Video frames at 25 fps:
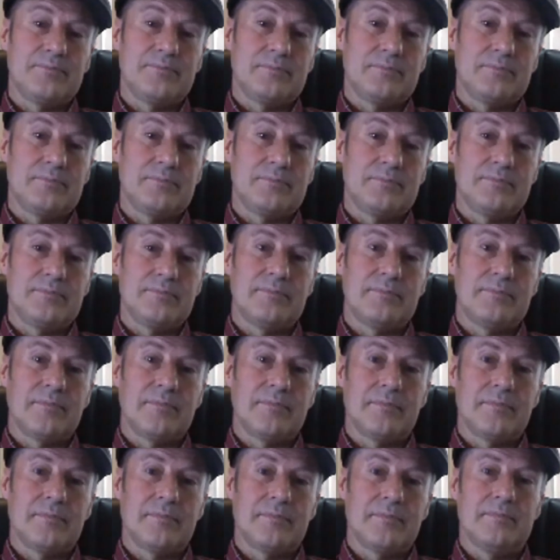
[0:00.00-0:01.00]

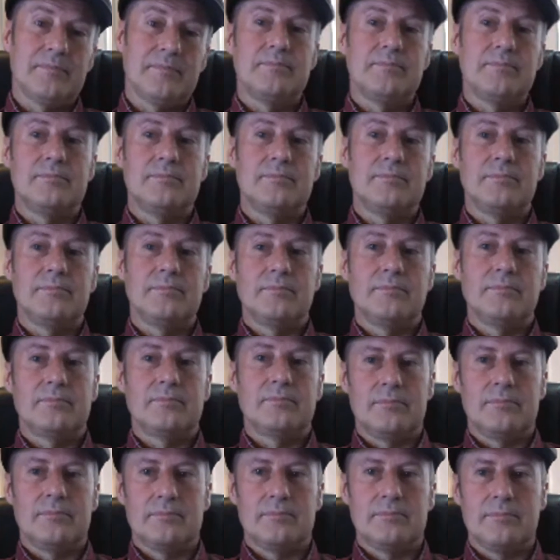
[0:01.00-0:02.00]

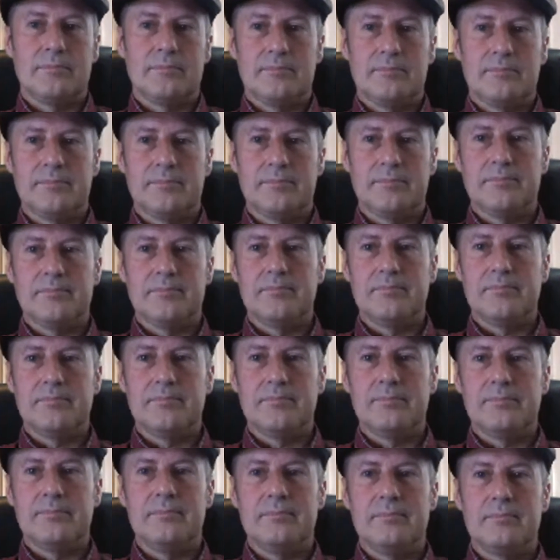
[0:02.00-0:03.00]

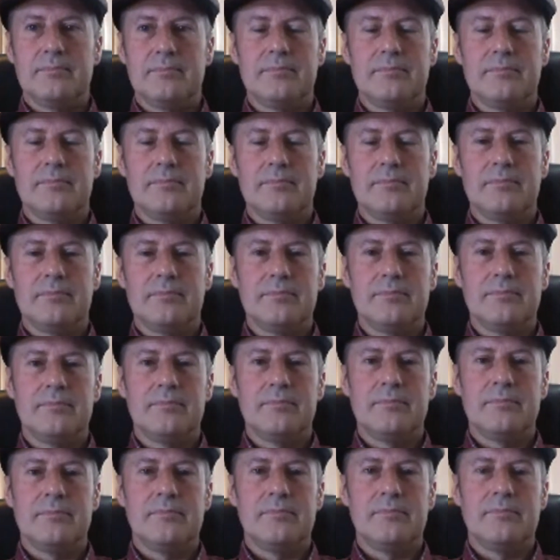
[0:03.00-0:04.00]

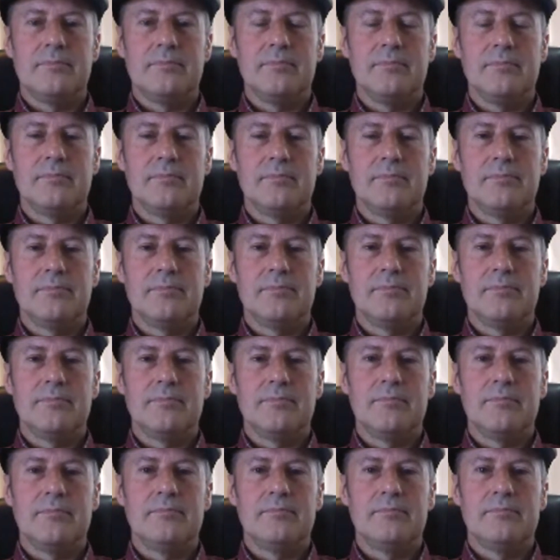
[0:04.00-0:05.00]

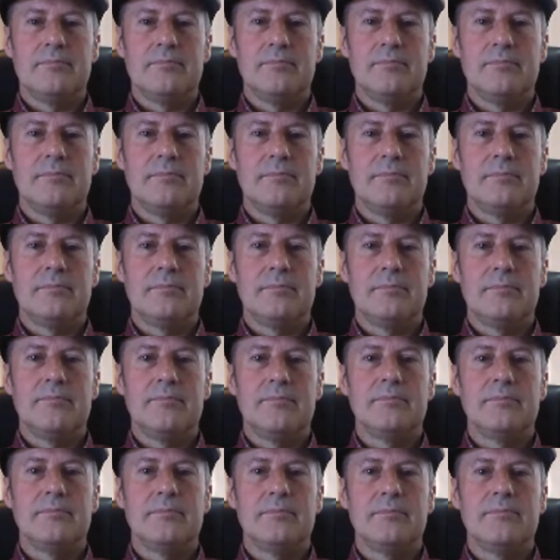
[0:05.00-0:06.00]

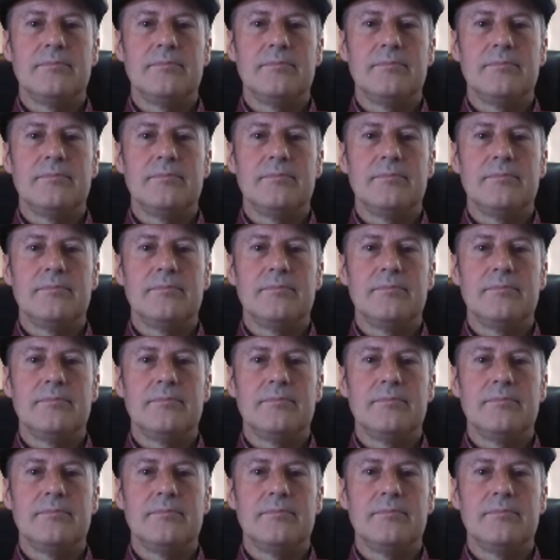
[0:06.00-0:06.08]
(not speaking)